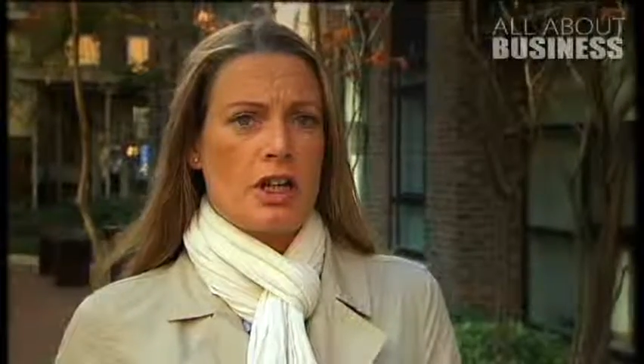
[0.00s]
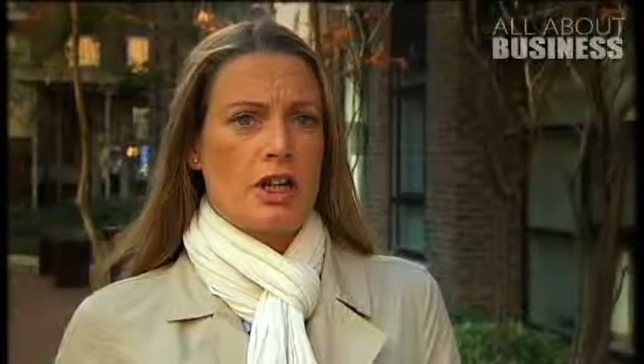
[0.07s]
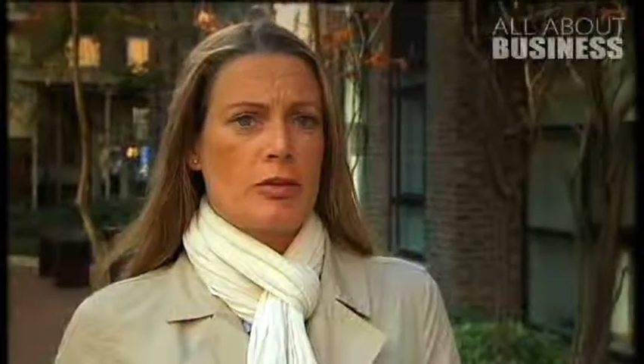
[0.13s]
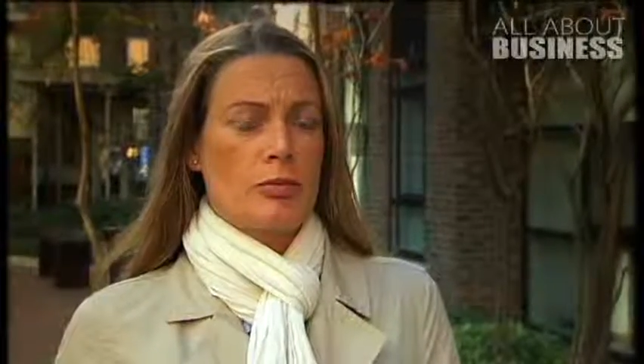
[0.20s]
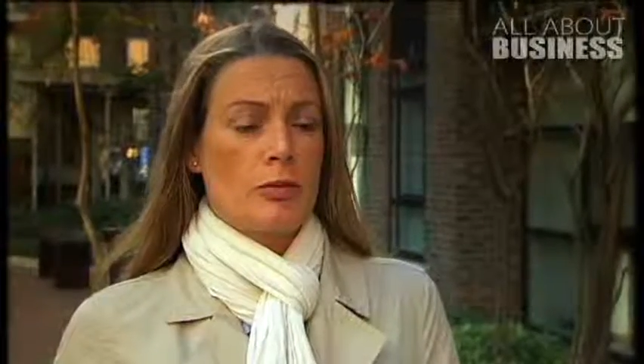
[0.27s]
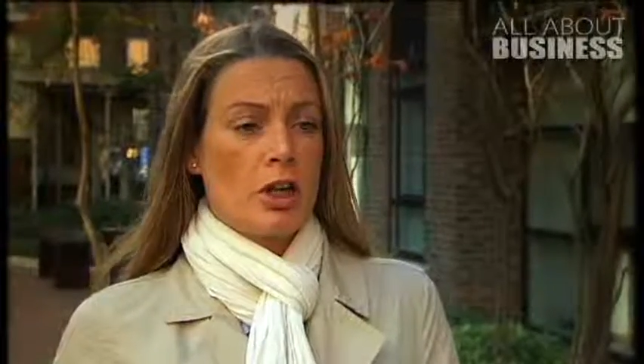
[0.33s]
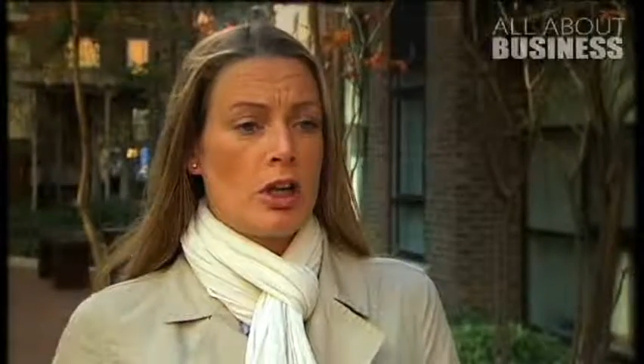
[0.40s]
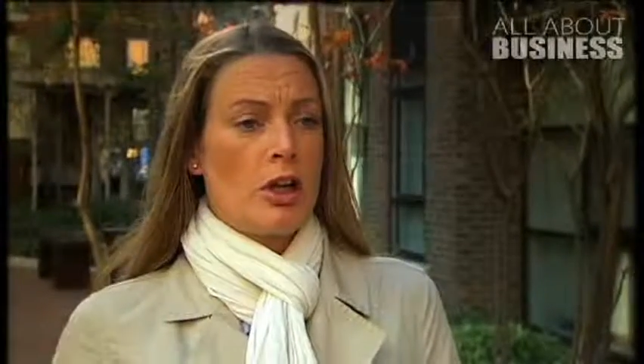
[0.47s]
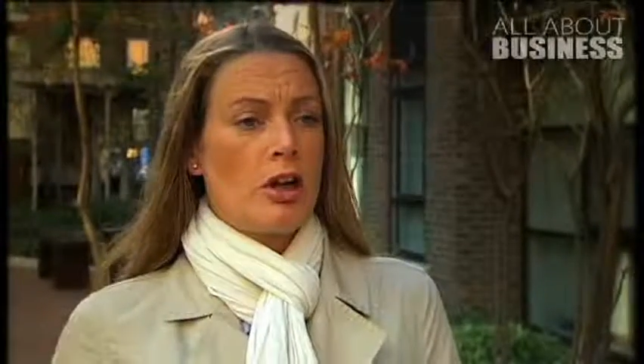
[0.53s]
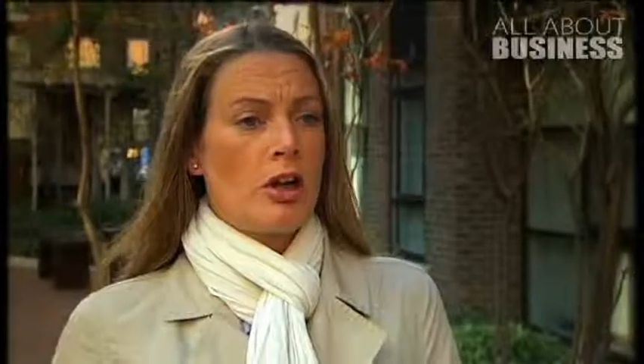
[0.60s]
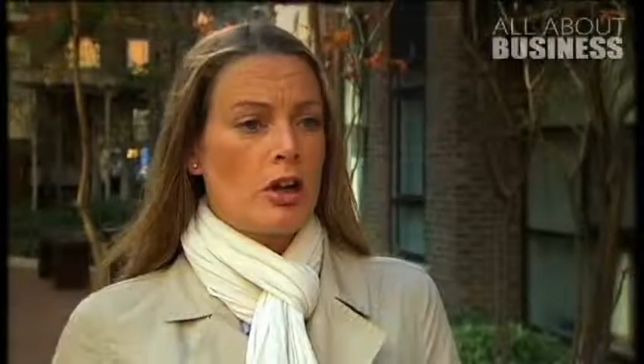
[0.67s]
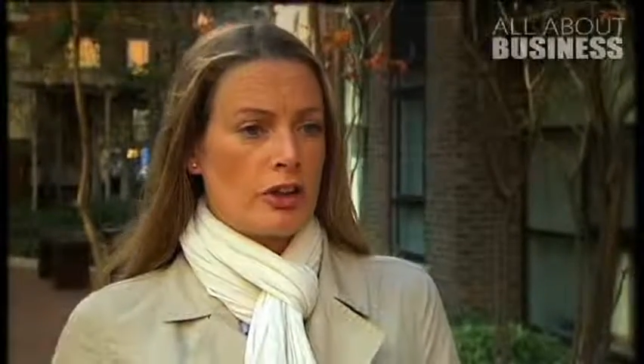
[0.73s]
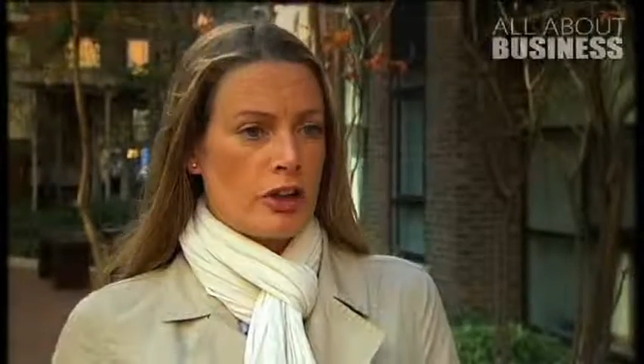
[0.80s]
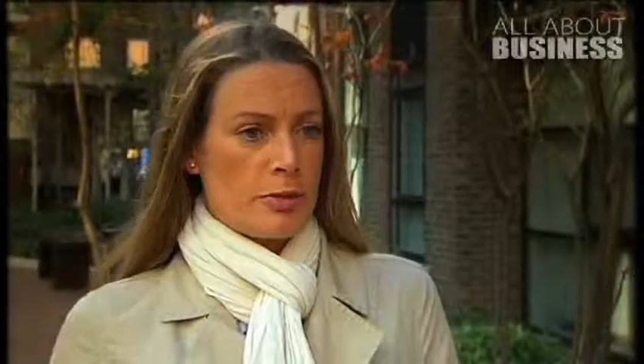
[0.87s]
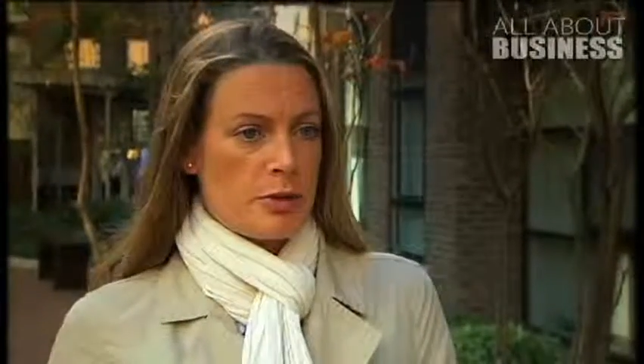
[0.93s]
in
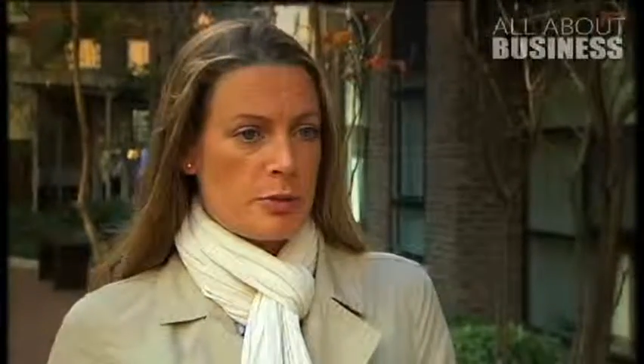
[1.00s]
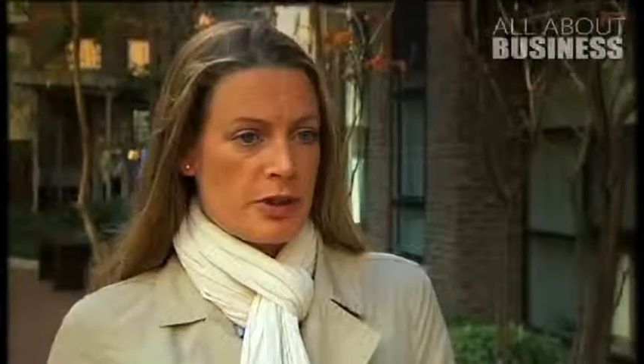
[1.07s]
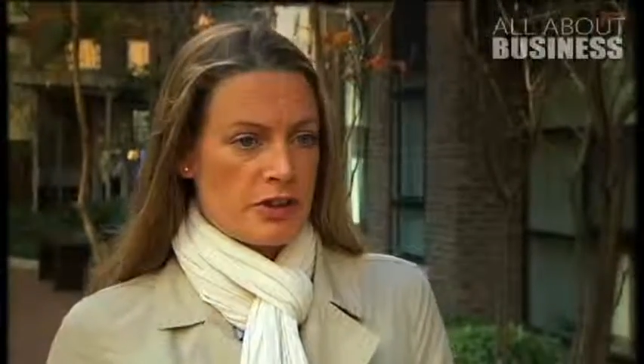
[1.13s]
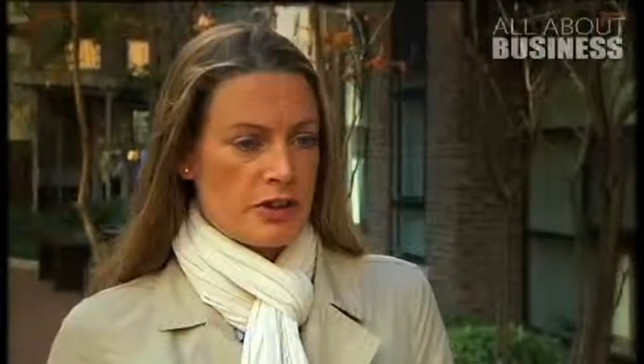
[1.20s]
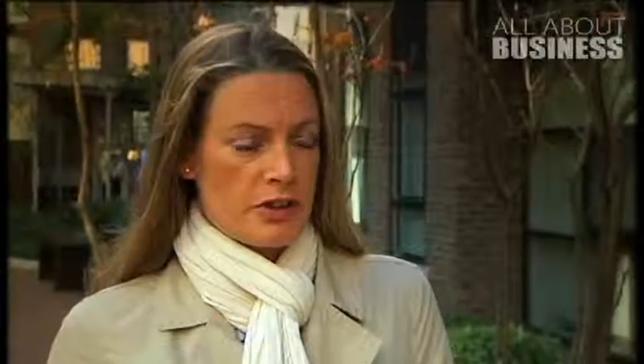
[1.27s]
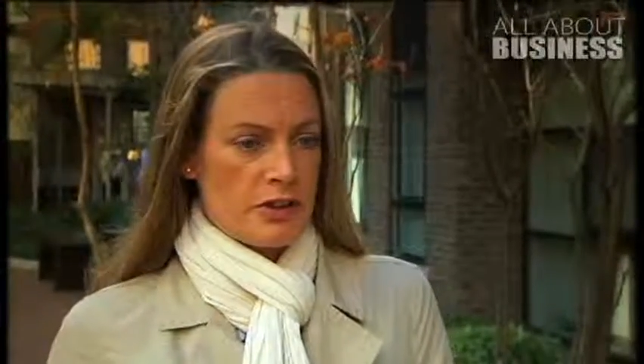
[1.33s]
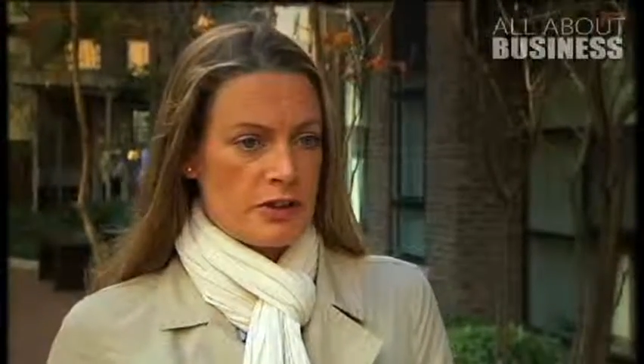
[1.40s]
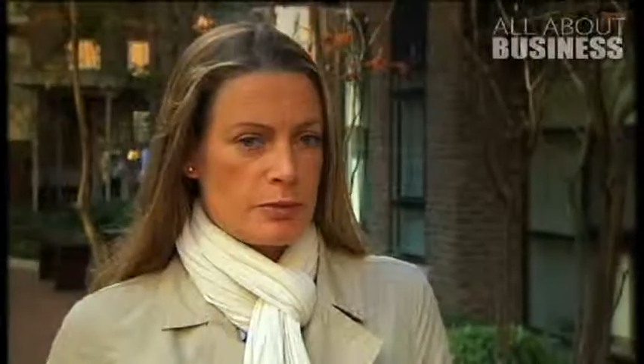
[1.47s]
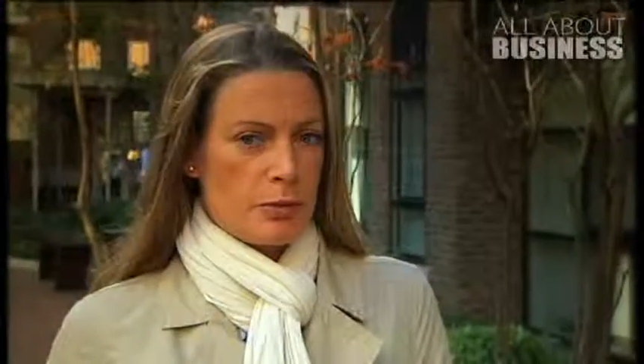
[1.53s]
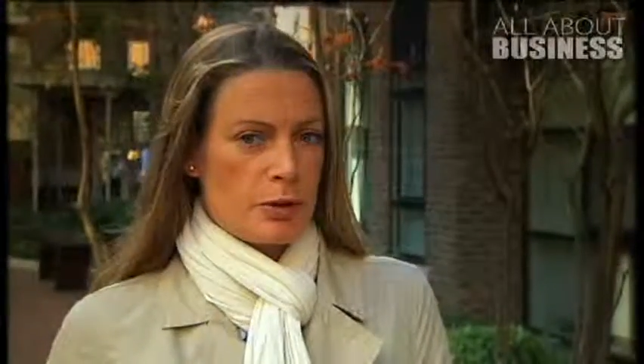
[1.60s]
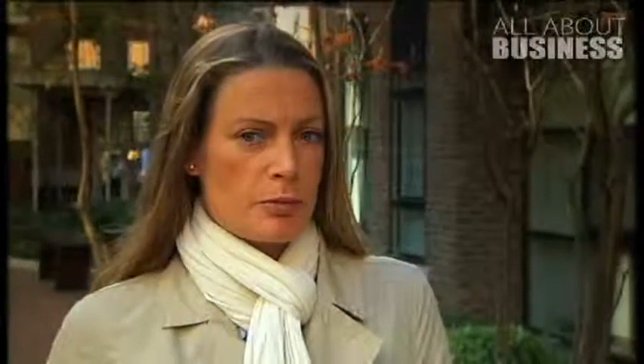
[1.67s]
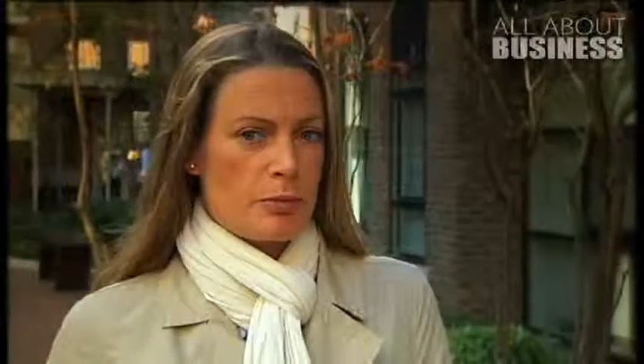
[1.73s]
all types of business, but